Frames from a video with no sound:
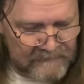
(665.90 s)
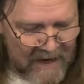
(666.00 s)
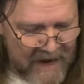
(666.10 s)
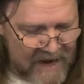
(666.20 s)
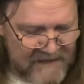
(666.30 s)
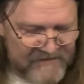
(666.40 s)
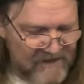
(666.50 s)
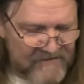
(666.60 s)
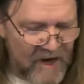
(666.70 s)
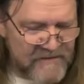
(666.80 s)
Uh, it's
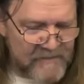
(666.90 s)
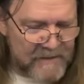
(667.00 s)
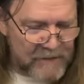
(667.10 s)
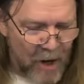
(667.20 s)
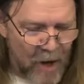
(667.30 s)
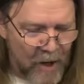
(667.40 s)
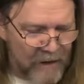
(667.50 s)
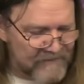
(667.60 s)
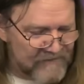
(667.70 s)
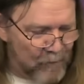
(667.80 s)
a judgment call.
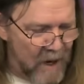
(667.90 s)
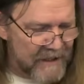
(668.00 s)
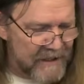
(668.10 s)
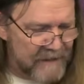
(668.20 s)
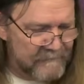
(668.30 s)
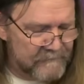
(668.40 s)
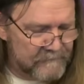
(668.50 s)
It's 20.